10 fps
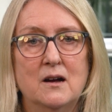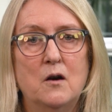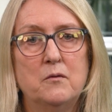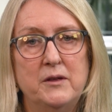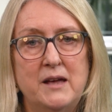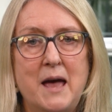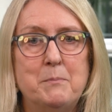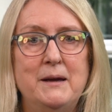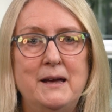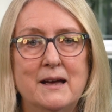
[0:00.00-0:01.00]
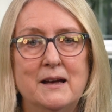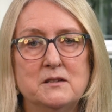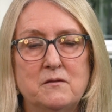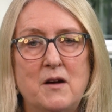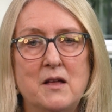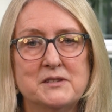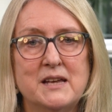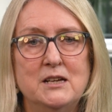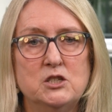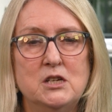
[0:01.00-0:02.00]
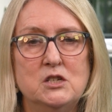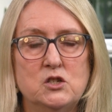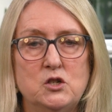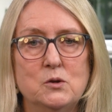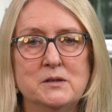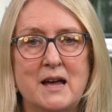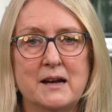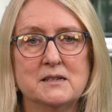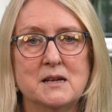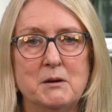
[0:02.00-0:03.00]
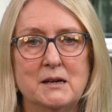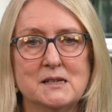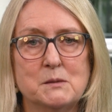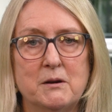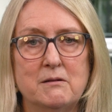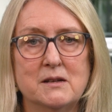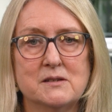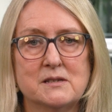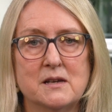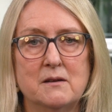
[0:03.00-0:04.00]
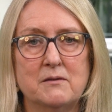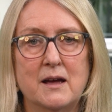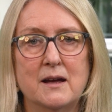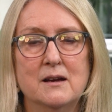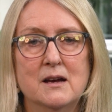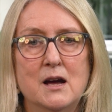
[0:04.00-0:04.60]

of the HEPI and Advanced HE Student Academic Experience Survey,